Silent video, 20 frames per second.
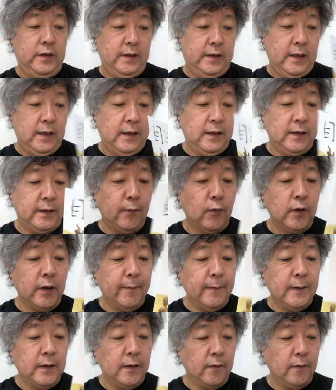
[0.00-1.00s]
the small
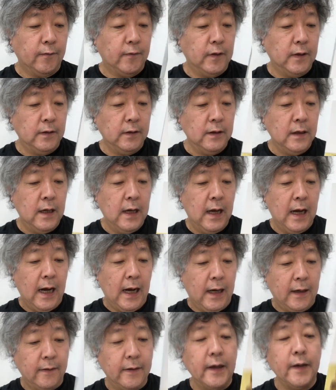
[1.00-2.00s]
images of Buddha
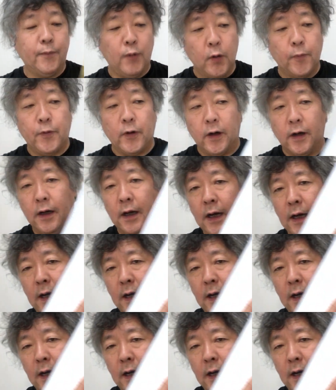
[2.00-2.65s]
are really popular,